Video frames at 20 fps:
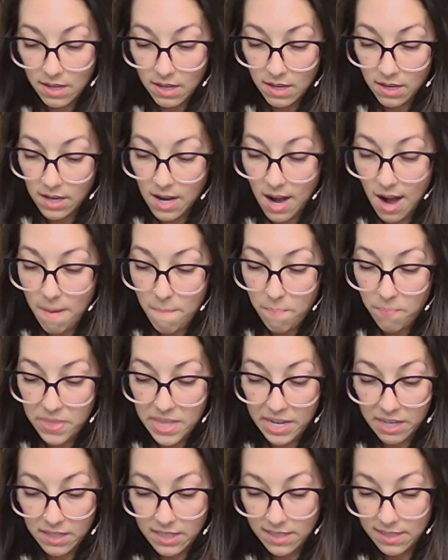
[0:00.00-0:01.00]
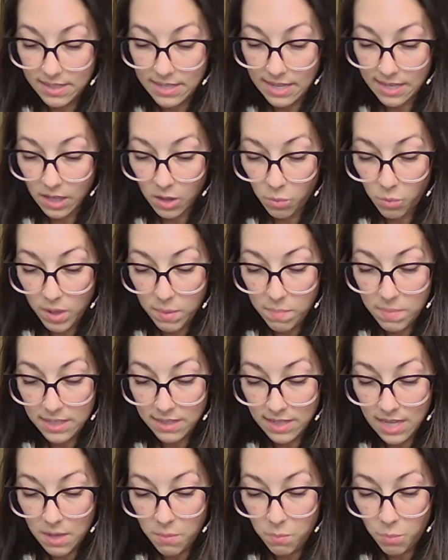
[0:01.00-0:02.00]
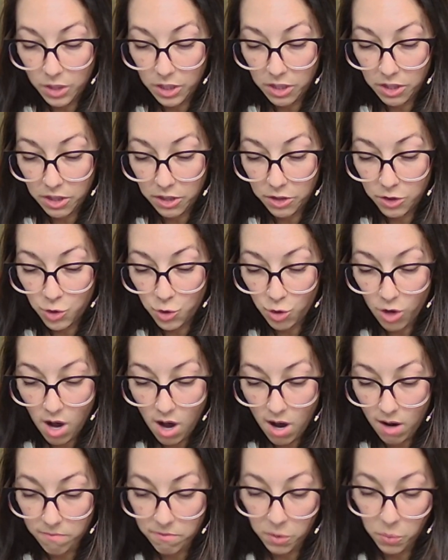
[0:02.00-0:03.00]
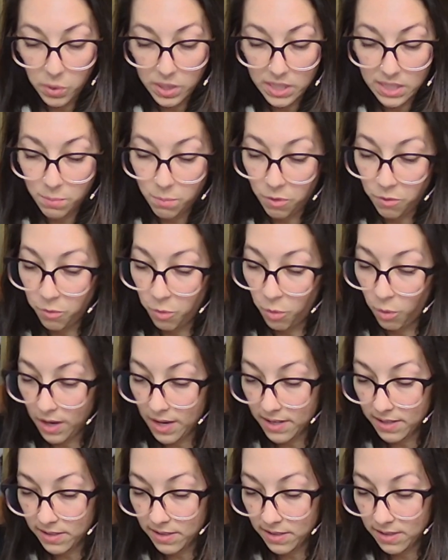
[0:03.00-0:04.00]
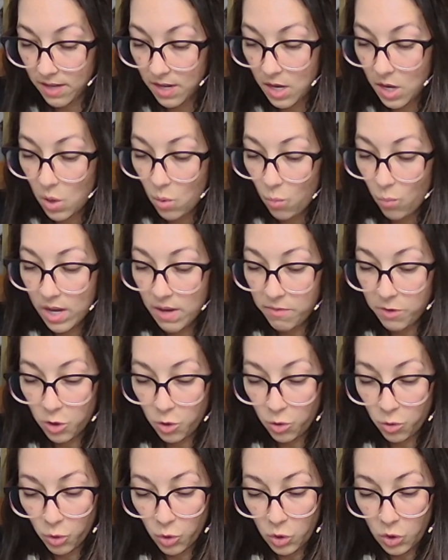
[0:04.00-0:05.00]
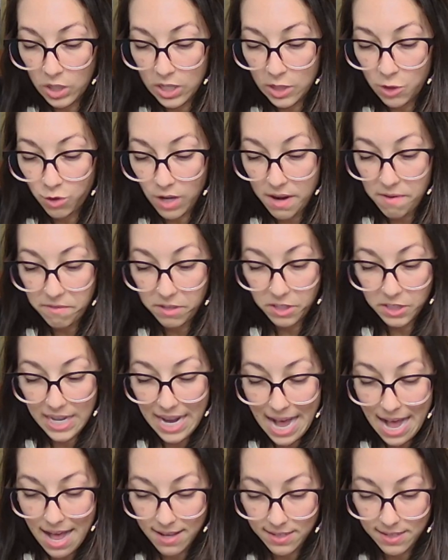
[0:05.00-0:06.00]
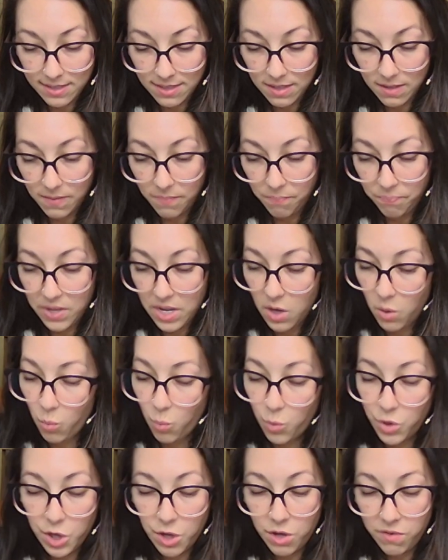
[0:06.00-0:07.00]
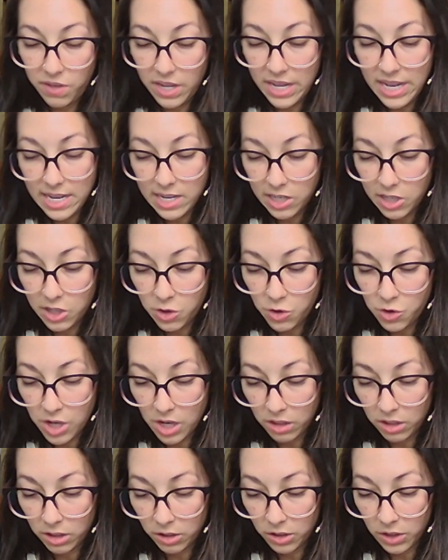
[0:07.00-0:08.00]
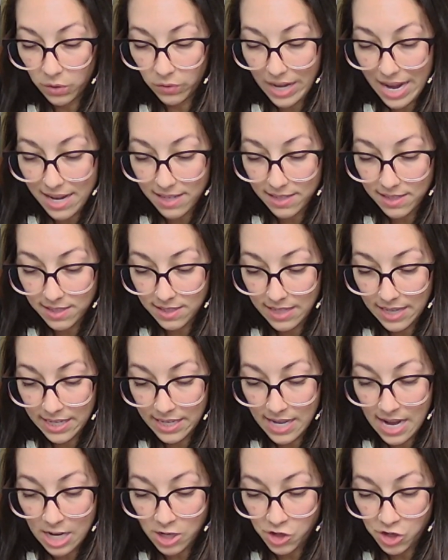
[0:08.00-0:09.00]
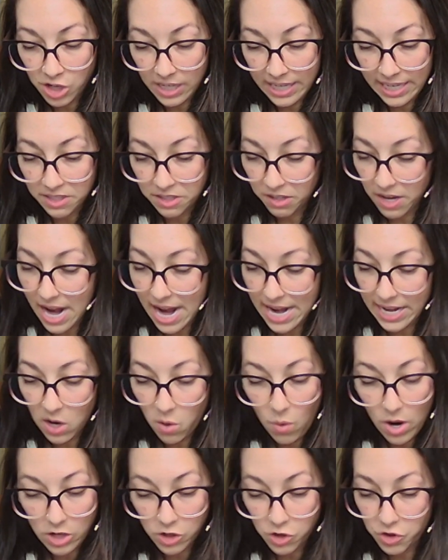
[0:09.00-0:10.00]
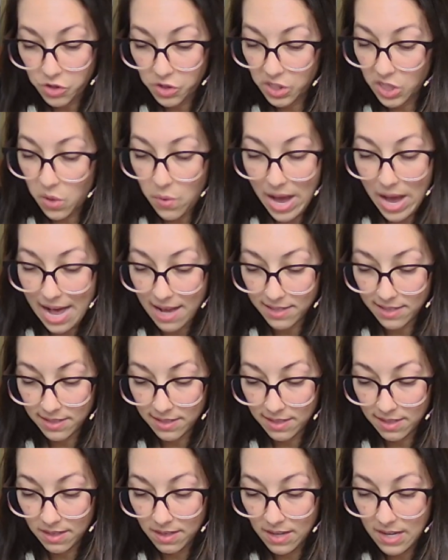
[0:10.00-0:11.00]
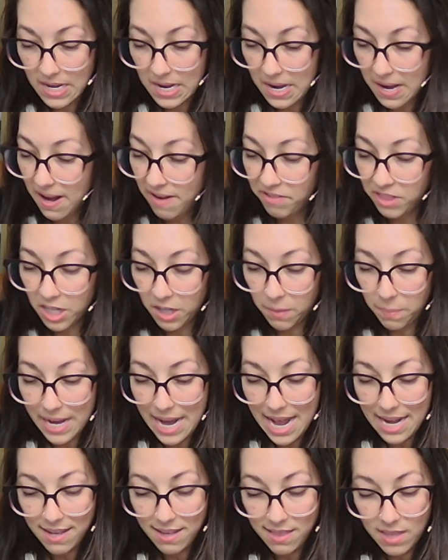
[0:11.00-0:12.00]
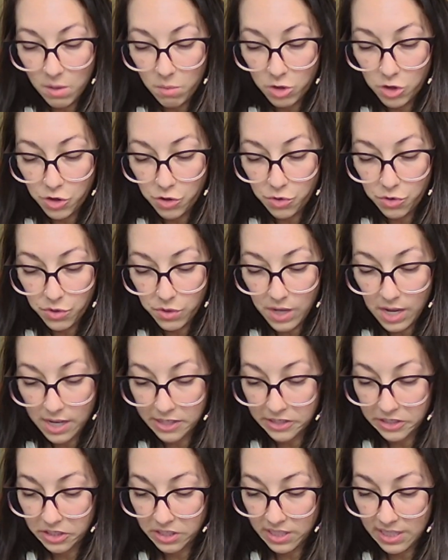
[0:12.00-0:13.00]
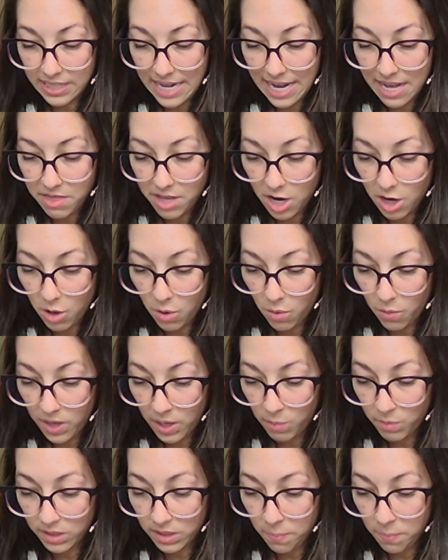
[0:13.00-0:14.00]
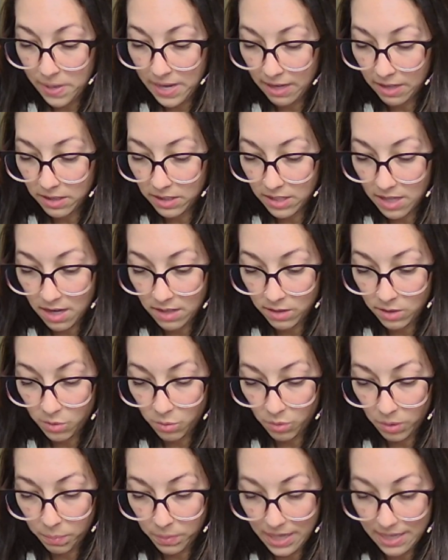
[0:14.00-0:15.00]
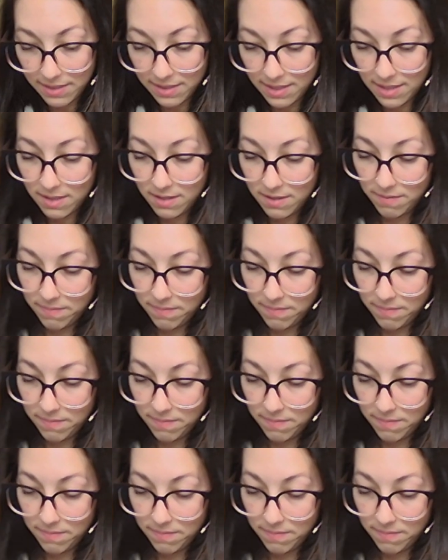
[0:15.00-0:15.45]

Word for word: Come, there is dinner. We must keep one another strong for what is before us. We have a cruel and dreadful task. When you have eaten, you shall learn the rest, and I shall answer any questions you ask. If there be anything which you do not understand, though, it was apparent to us who were present.